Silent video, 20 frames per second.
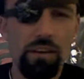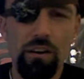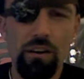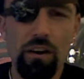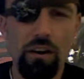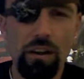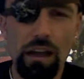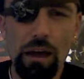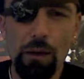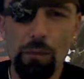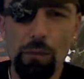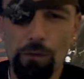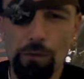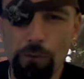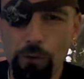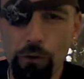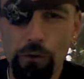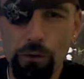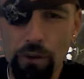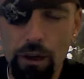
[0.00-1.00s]
it all out
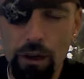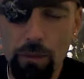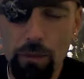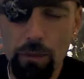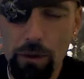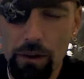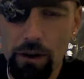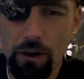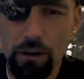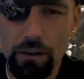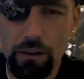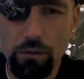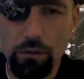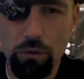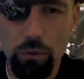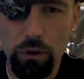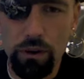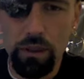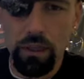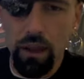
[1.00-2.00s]
before you come on August
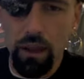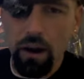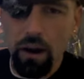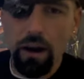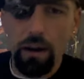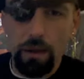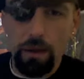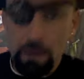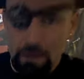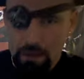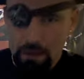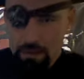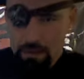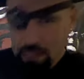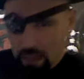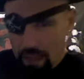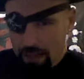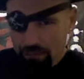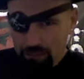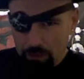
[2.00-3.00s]
20th. Alright,
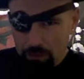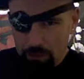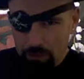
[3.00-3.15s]
that's some